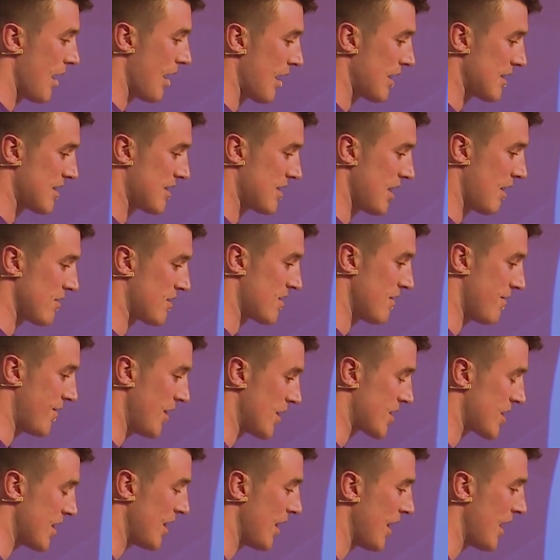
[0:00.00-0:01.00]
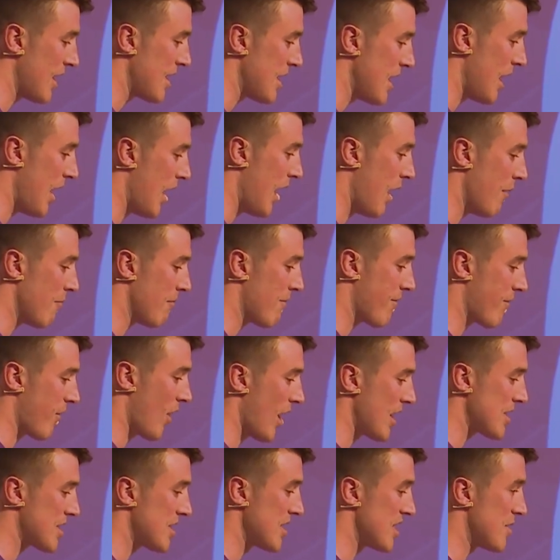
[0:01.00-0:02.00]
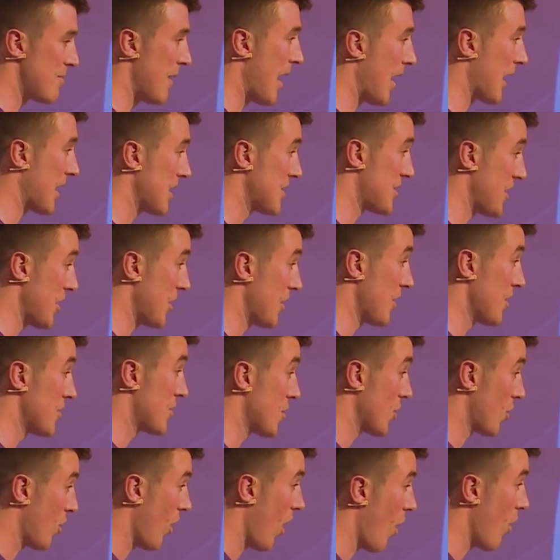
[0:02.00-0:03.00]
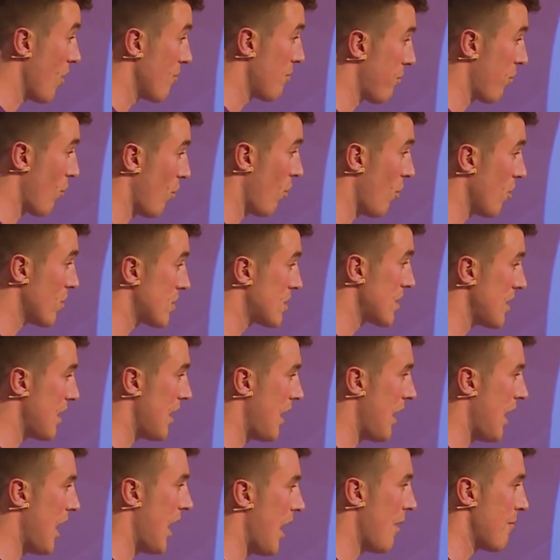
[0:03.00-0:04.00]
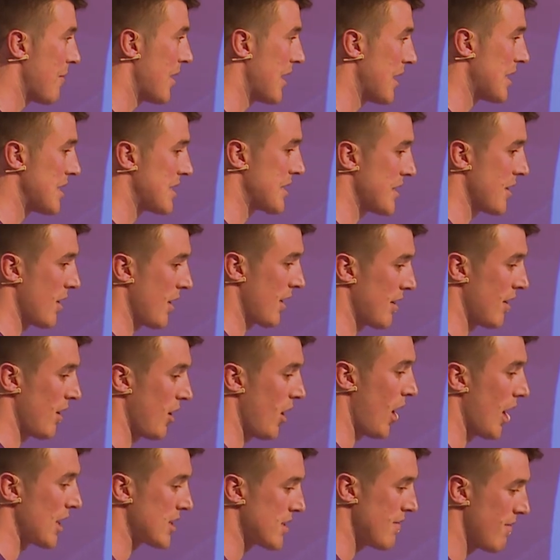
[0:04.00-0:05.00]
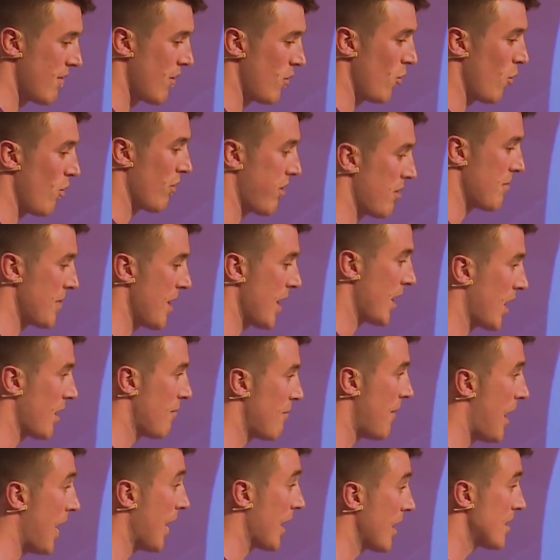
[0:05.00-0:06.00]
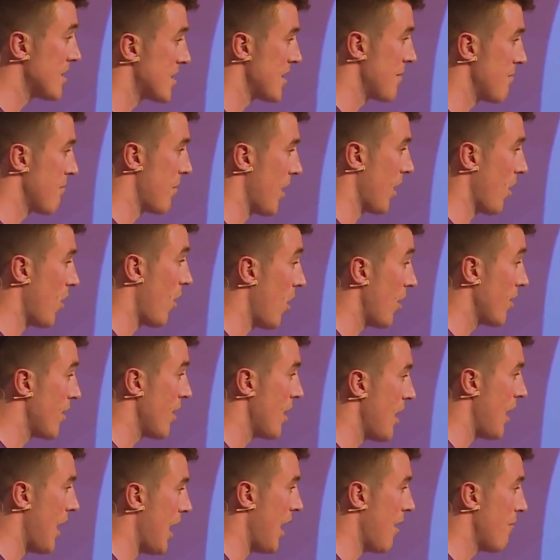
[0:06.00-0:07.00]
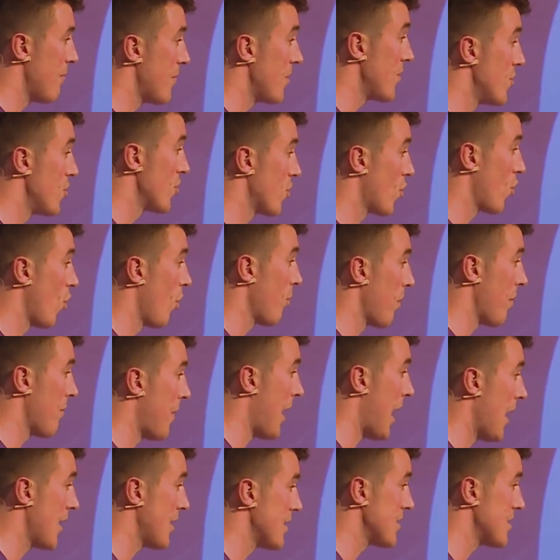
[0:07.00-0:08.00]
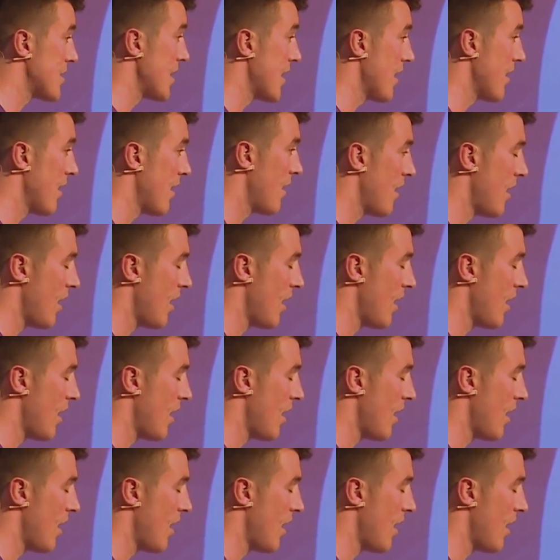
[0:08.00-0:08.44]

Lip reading: self-sufficiently. For us, it's about continuing to grow abroad and entering the likes of the North American markets and bring on new corporate partners there.